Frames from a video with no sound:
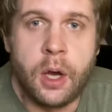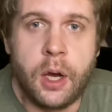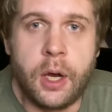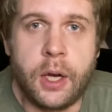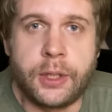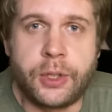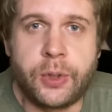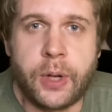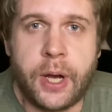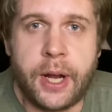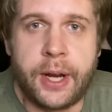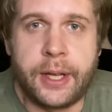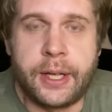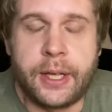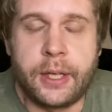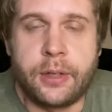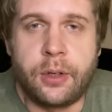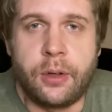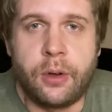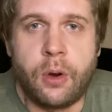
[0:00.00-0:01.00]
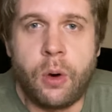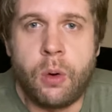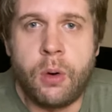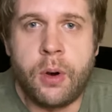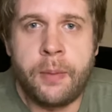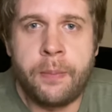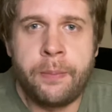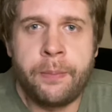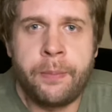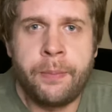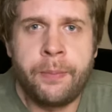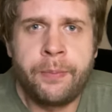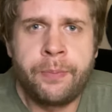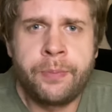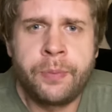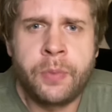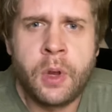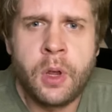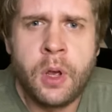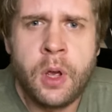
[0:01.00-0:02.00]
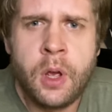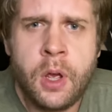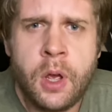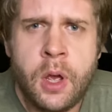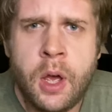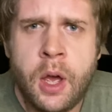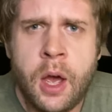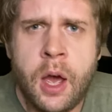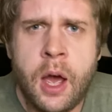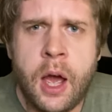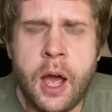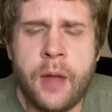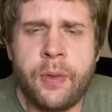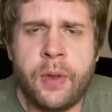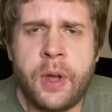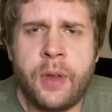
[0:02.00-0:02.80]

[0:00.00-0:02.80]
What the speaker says: trying to get to know him. And